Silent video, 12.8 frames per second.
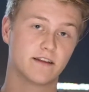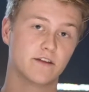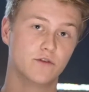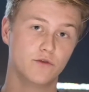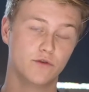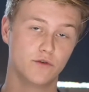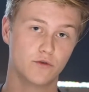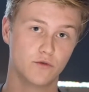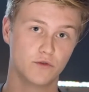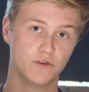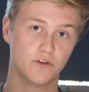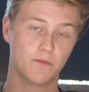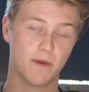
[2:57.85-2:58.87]
that you
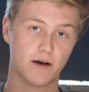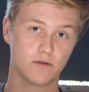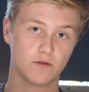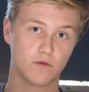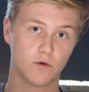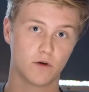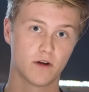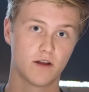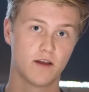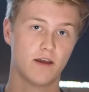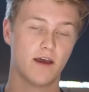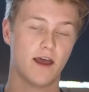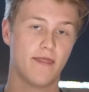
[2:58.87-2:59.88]
use your mouse for,
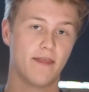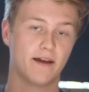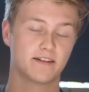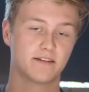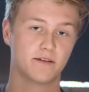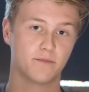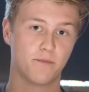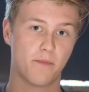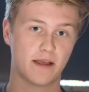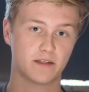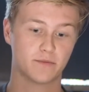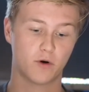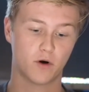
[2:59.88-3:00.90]
and that's the
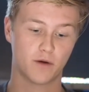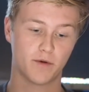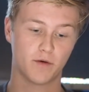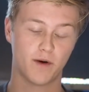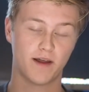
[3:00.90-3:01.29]
best part about